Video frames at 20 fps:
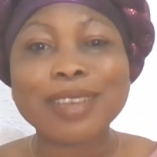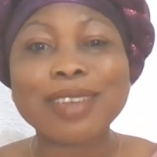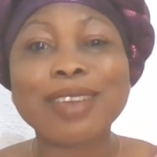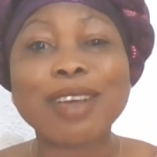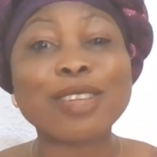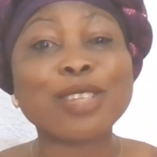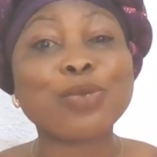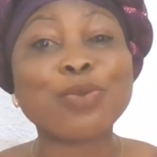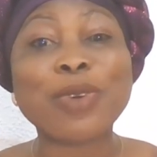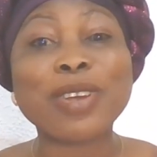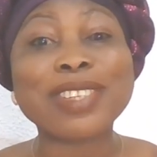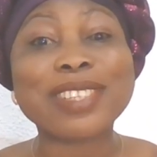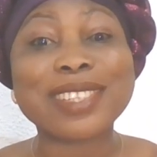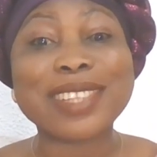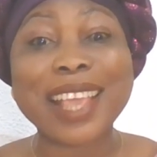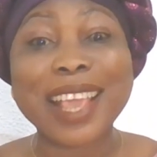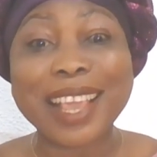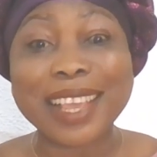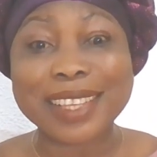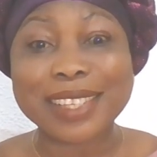God's word
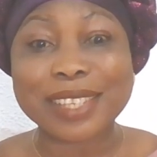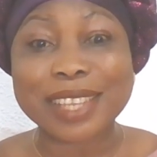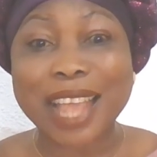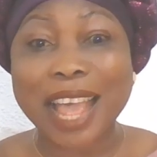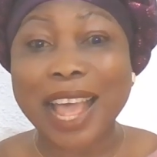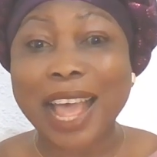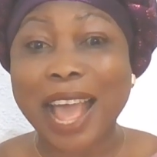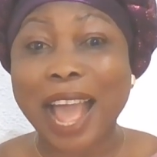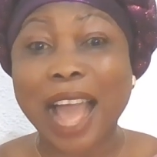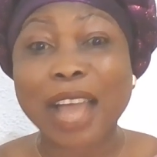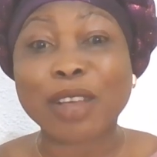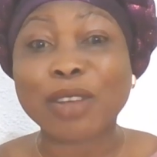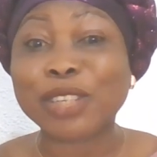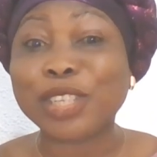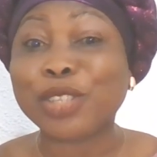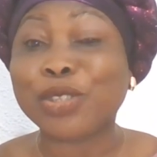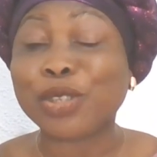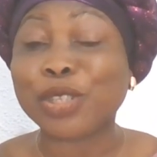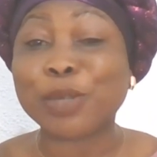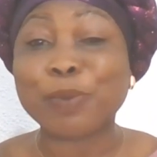says,
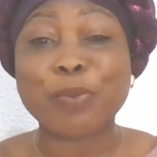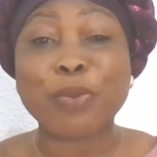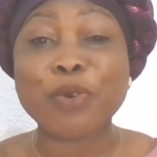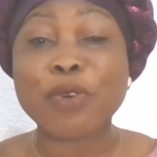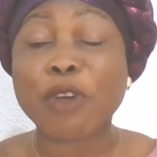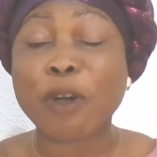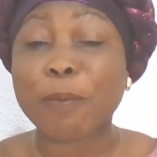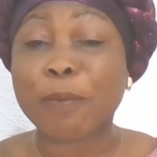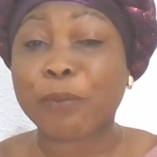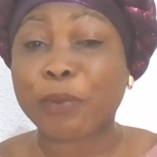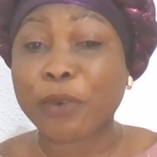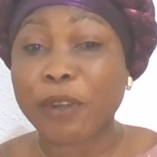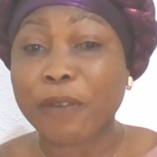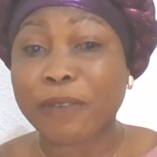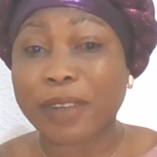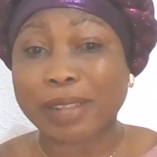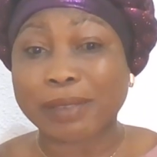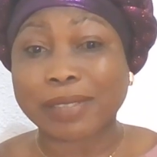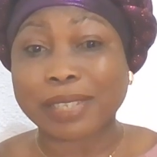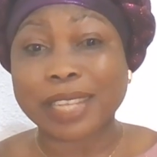according to the book of
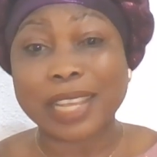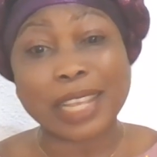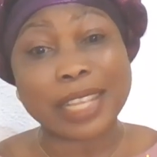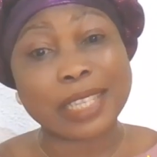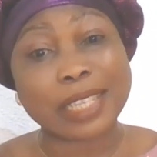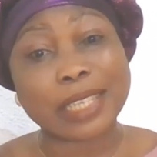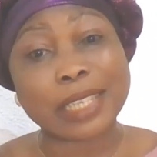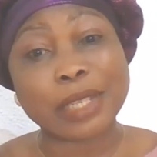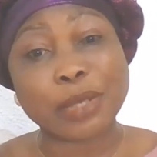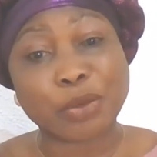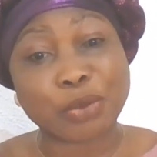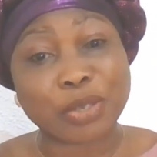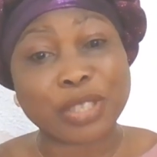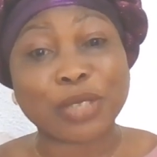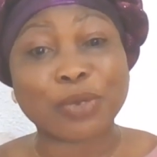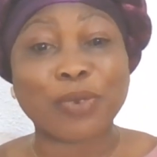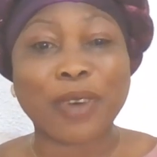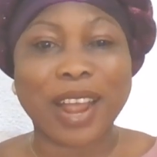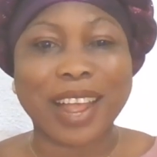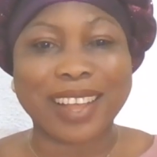Proverbs
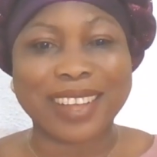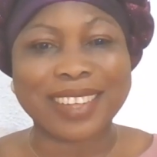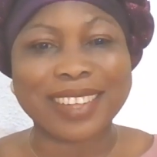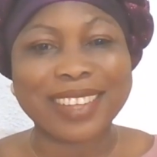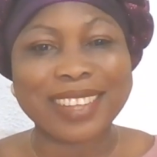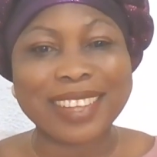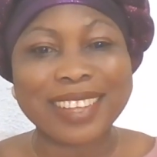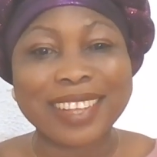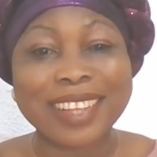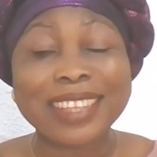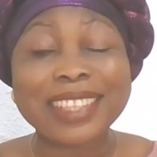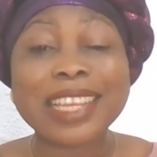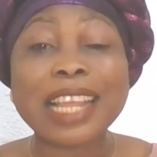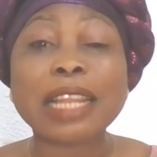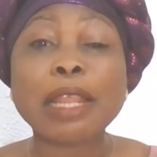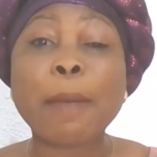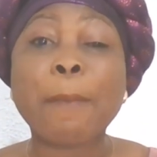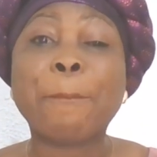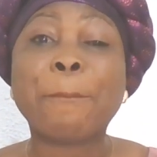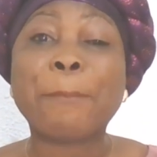18:21,
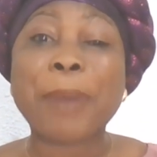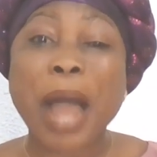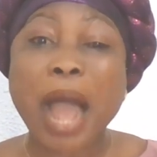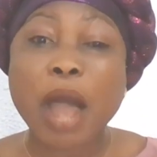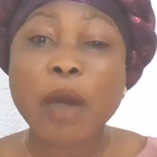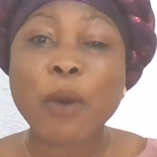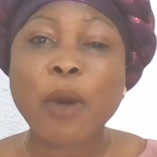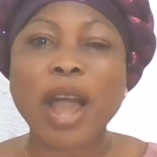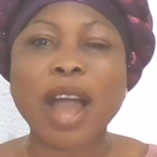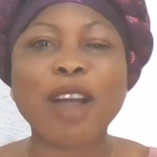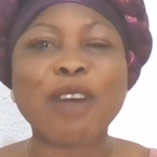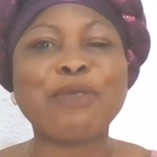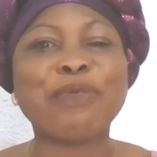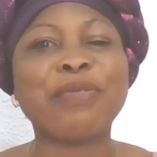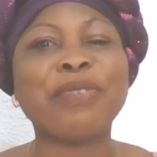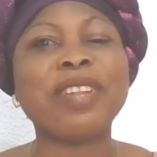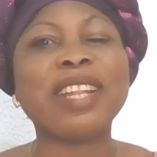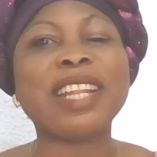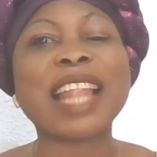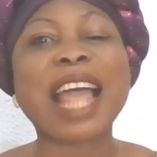that the power of
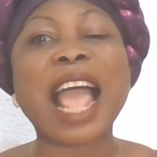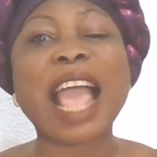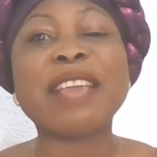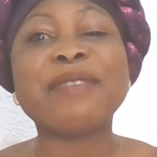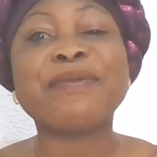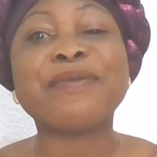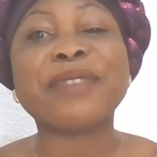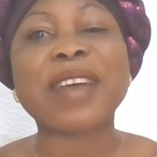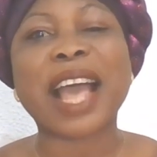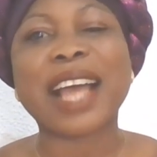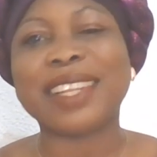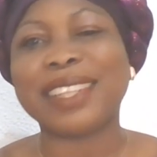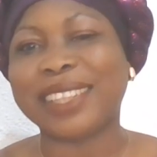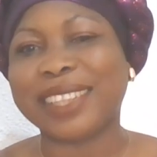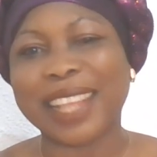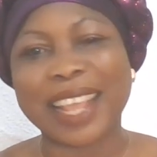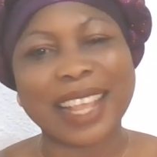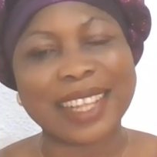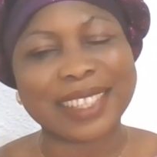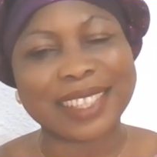life and
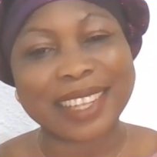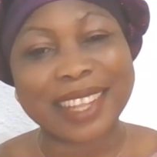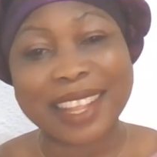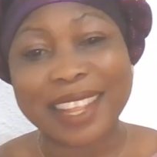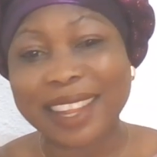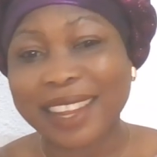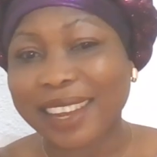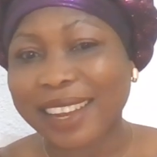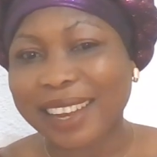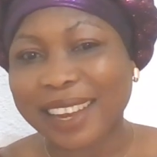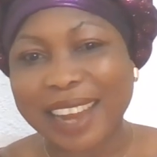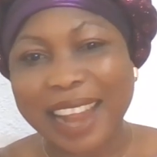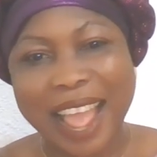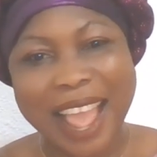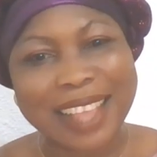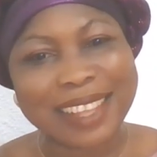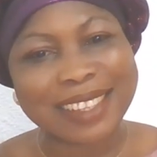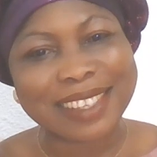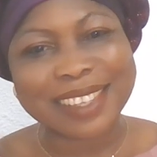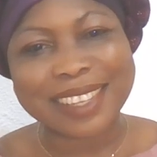death
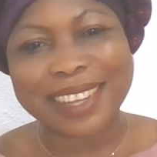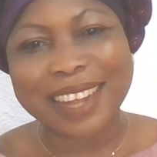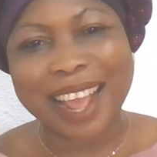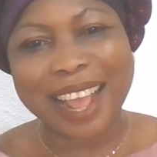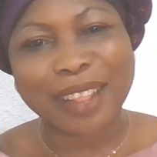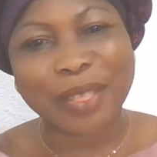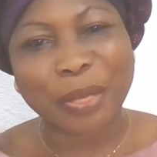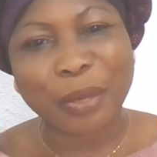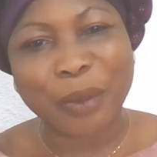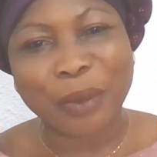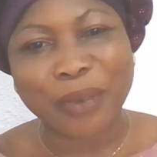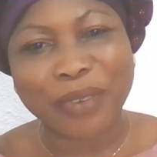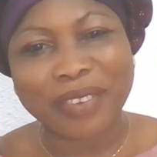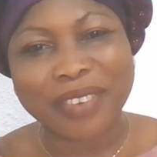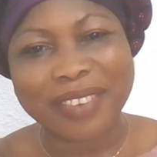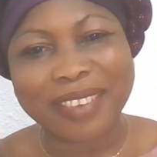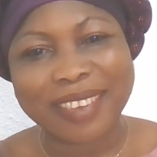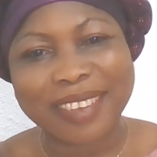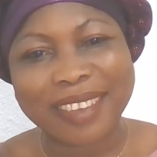lies in our tongue.